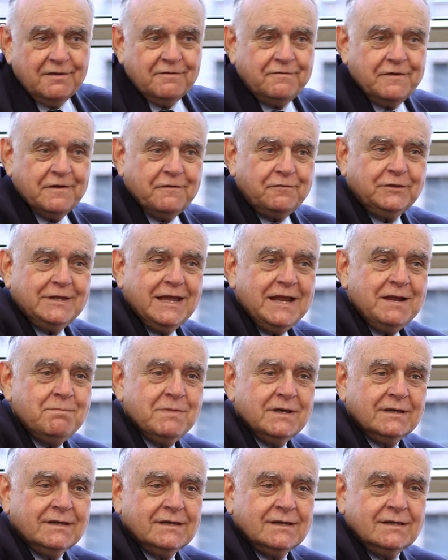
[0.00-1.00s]
15
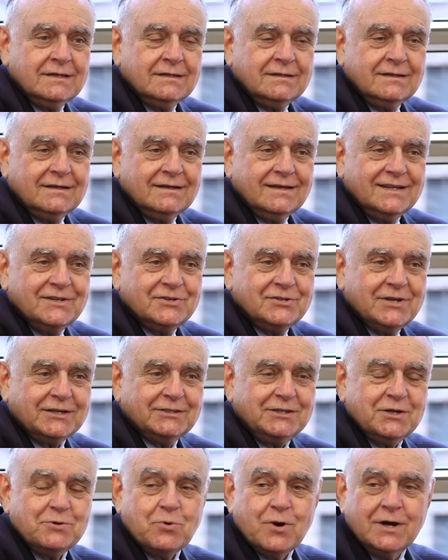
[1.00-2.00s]
million in
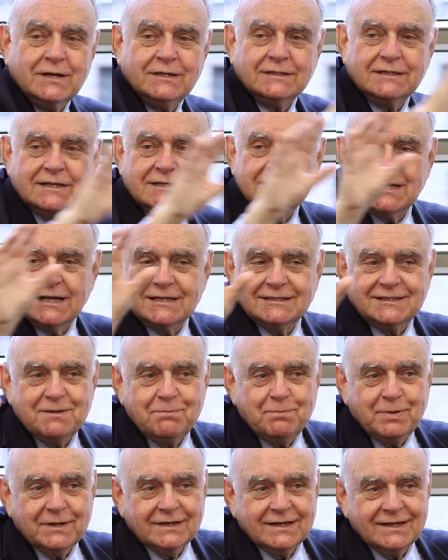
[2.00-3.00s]
61 to 60
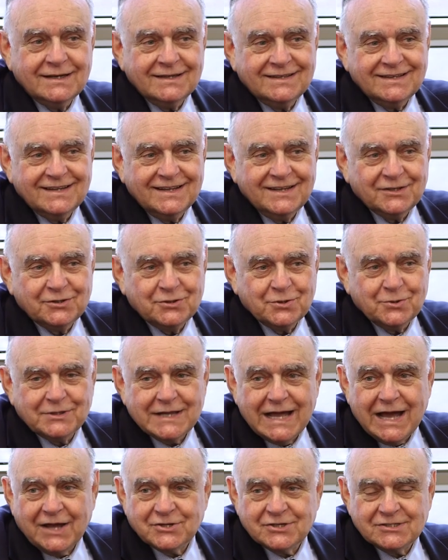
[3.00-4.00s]
billion in
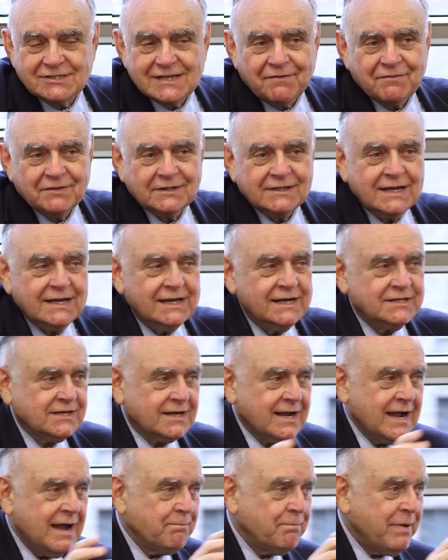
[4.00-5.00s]
2017 is a
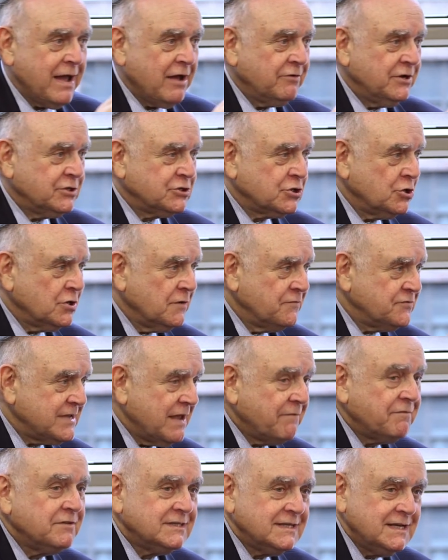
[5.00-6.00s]
compound return of
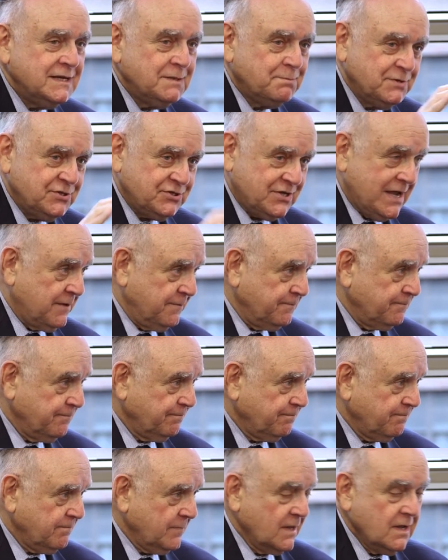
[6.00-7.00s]
17%.
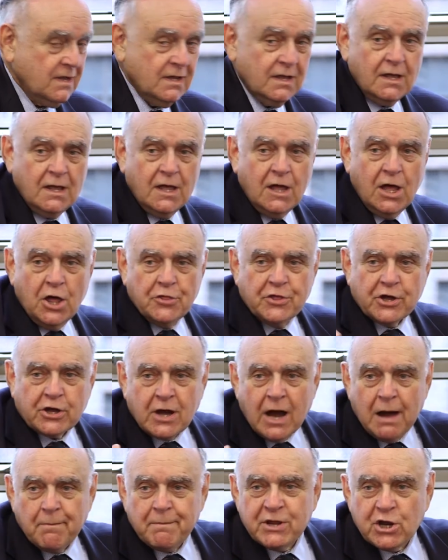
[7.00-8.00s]
The
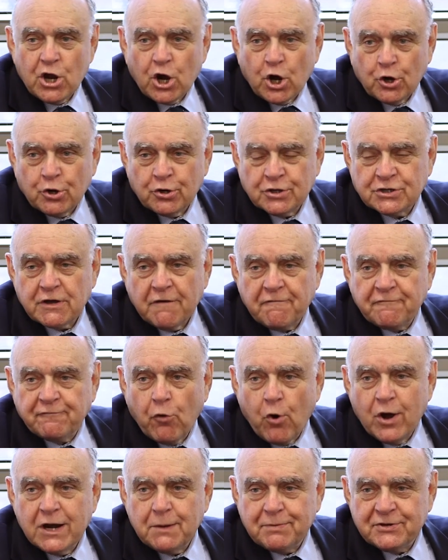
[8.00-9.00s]
company earns
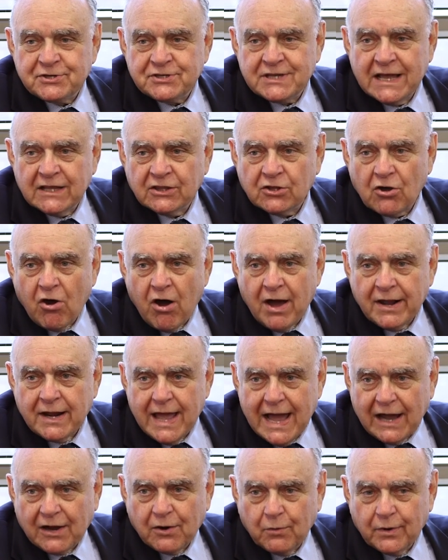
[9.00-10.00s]
40% on
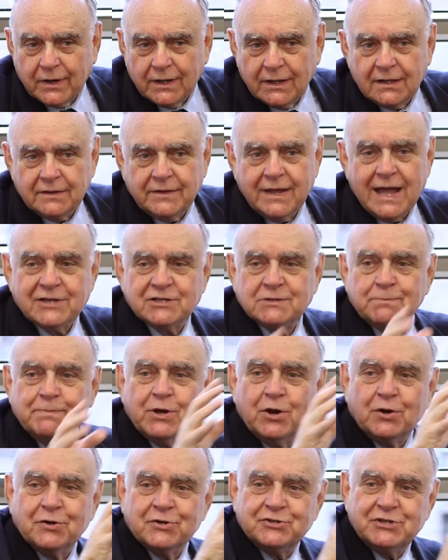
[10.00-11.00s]
equity. The
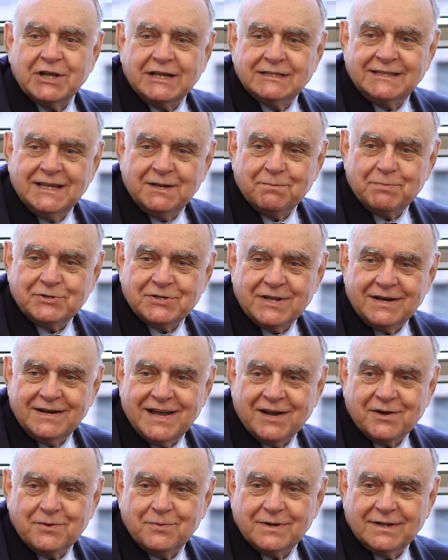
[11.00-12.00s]
S&P earns 16%
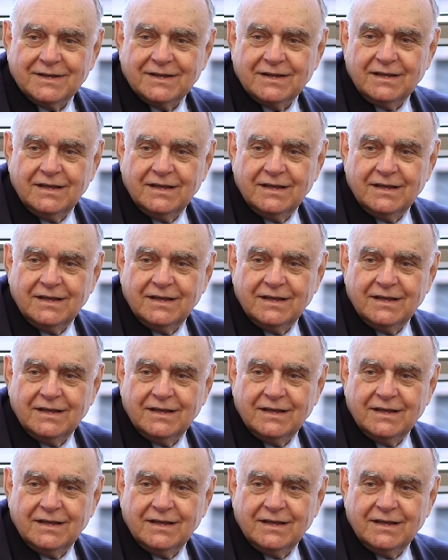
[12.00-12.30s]
on equity.